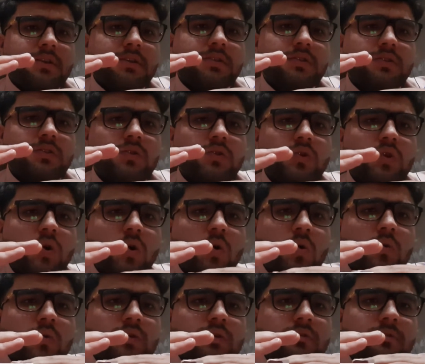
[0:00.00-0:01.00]
is
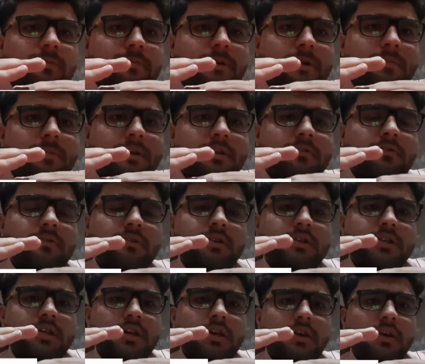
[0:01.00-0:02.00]
no supreme
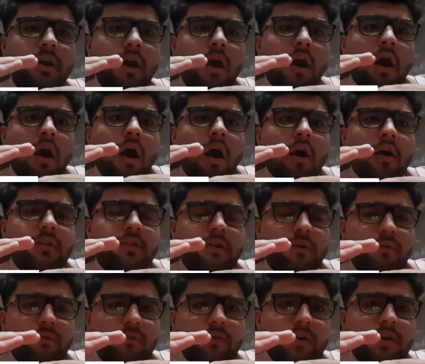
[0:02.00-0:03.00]
authority in
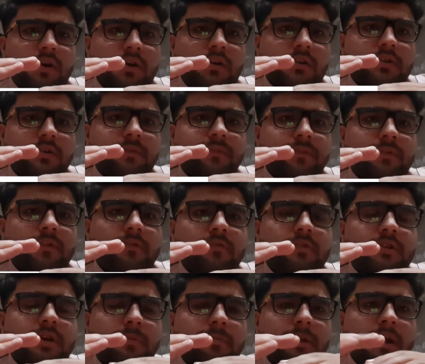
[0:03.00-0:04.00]
the world
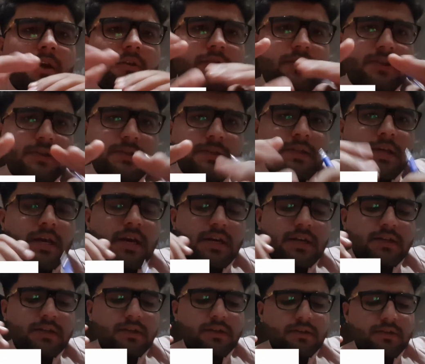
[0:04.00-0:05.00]
which apply on the
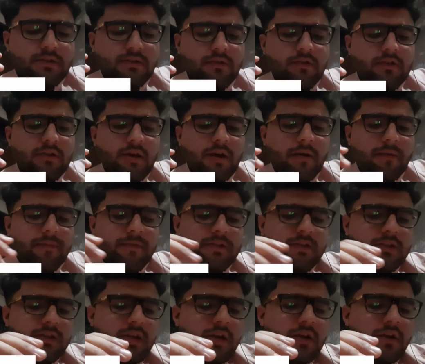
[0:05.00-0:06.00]
state, so the
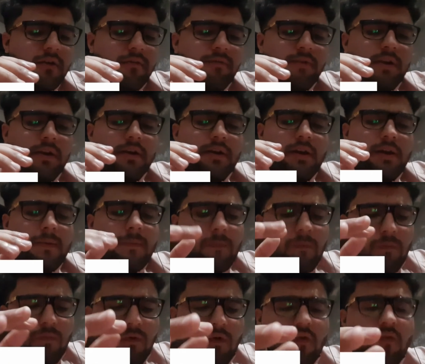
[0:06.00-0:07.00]
state definitely
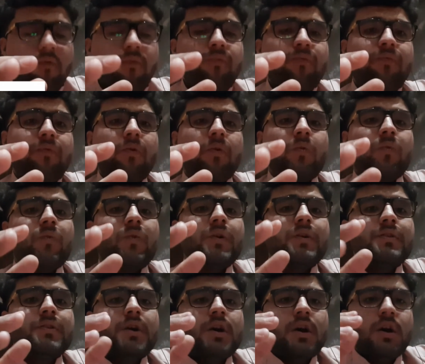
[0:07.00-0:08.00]
move
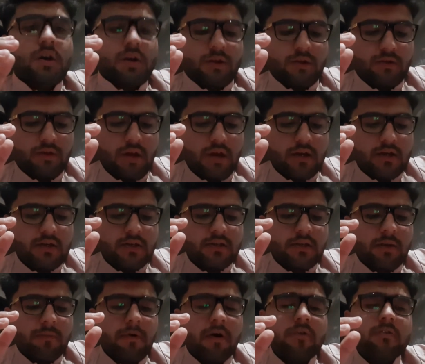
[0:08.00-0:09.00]
forward. That is
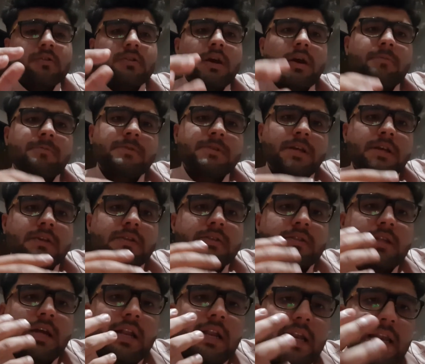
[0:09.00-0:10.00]
about the absence,
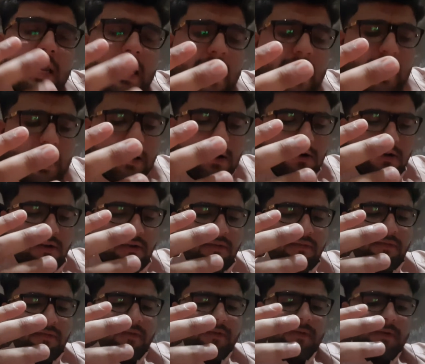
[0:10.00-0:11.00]
the lack of
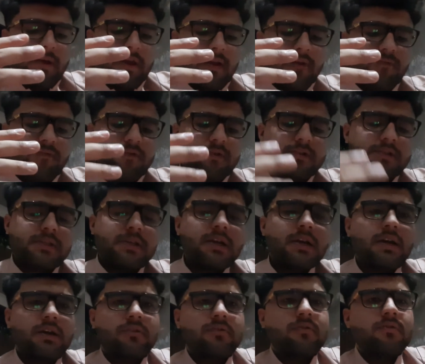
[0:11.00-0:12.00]

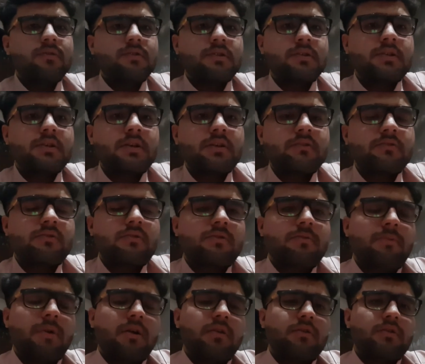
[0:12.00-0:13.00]
enforcing authority. So the
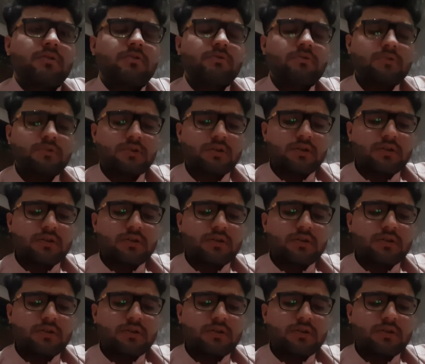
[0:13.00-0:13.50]
Marginto